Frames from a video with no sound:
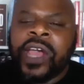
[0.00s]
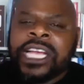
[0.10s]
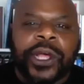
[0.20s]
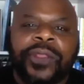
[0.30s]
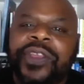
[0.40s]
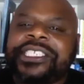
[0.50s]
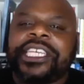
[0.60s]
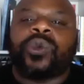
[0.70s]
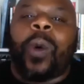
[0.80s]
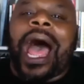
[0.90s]
So this is
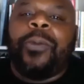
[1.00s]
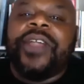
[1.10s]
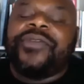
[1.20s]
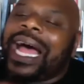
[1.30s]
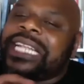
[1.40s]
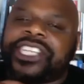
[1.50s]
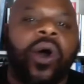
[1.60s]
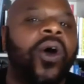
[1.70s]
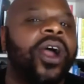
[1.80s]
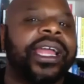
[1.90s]
why we've got to
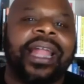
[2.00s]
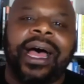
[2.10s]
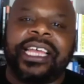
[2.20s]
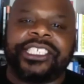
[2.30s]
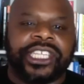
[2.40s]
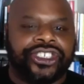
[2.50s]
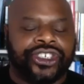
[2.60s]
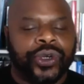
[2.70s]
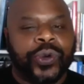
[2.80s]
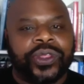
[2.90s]
organize the
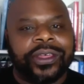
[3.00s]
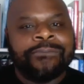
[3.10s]
truth.